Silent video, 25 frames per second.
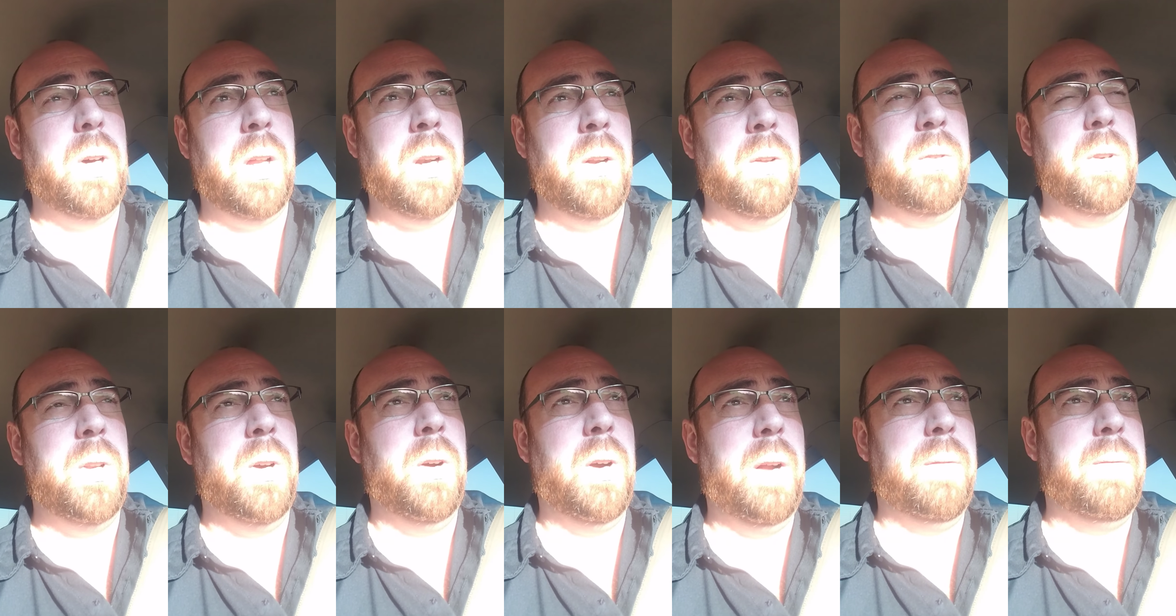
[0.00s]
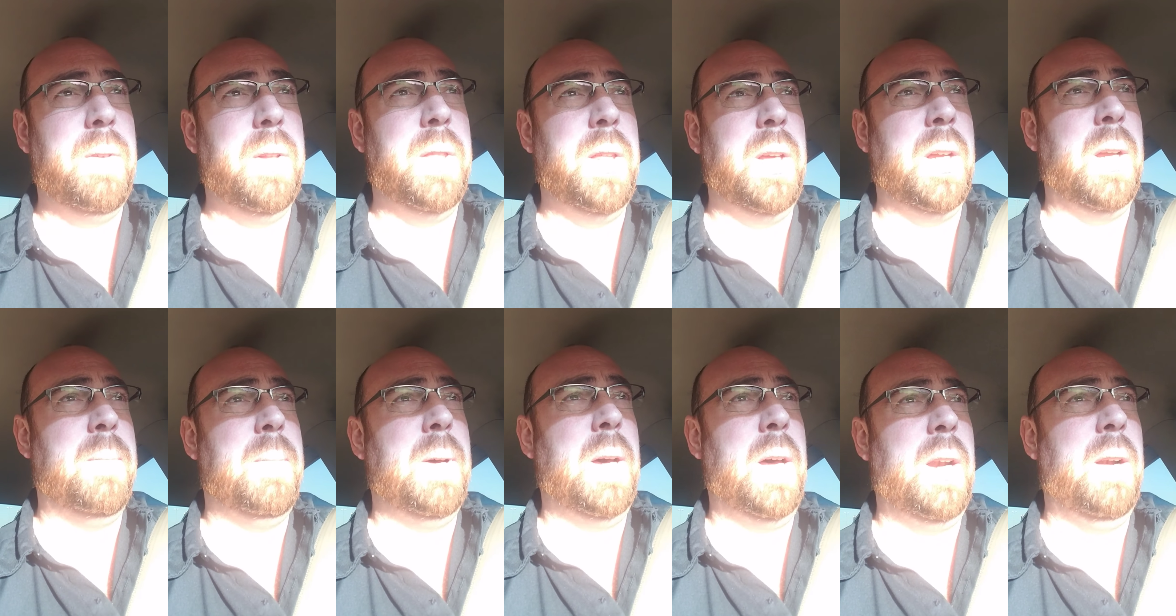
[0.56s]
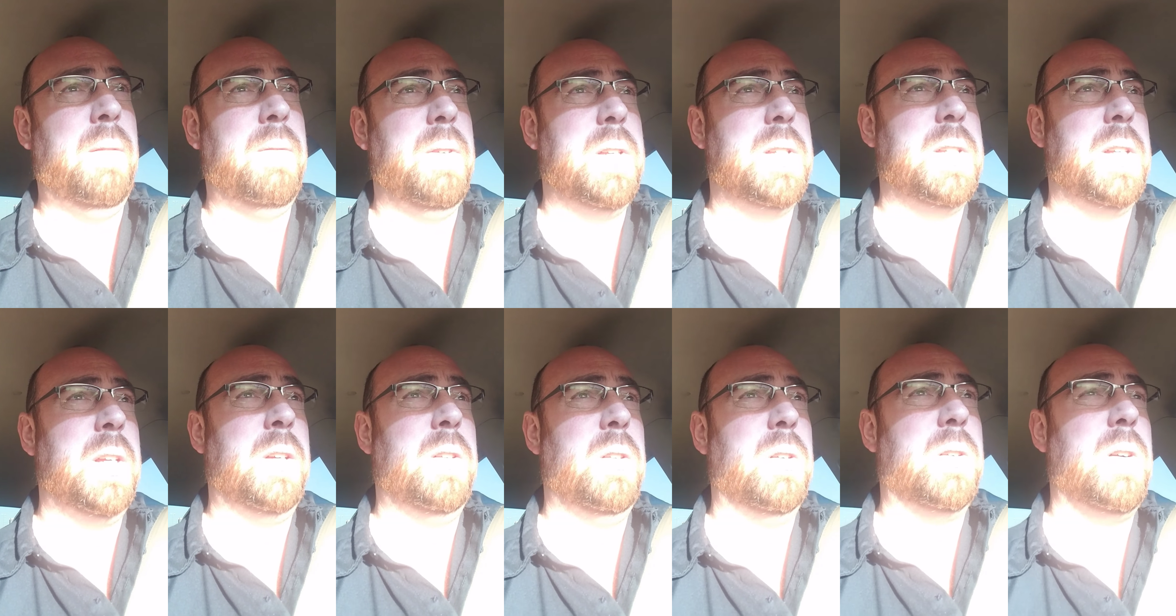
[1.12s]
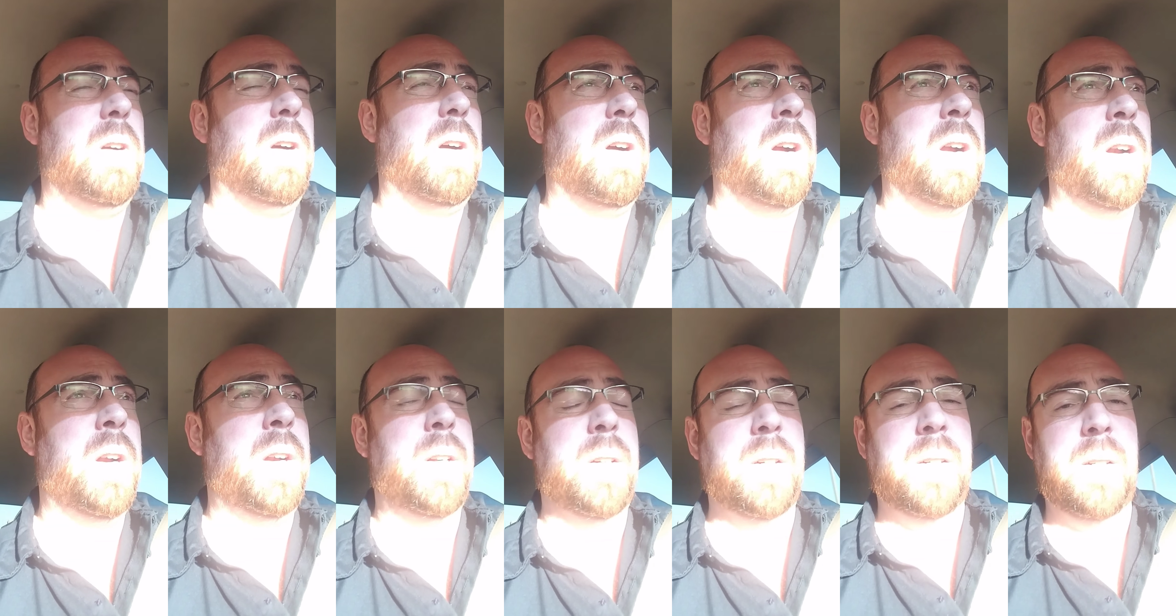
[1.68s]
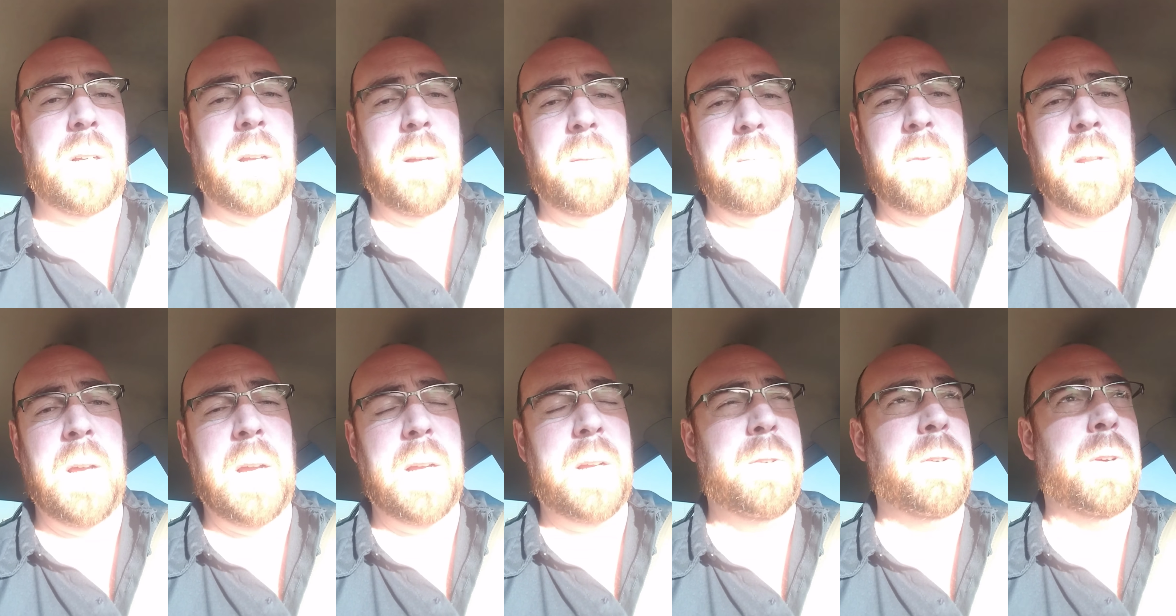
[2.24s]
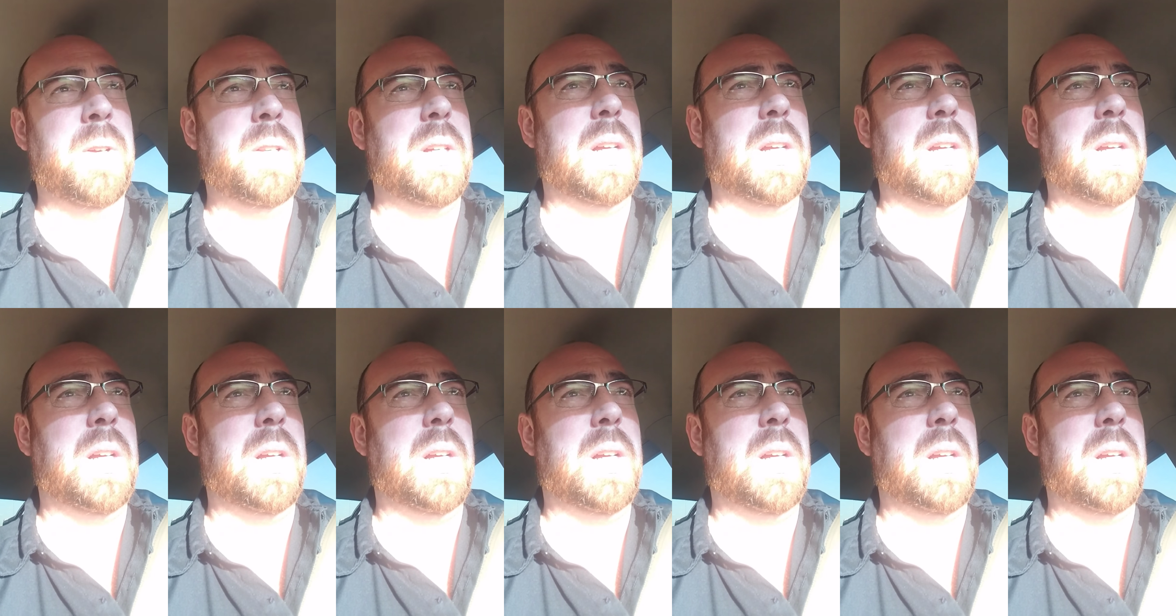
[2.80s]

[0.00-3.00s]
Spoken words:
I don't know everything about every single car, and I'm not going to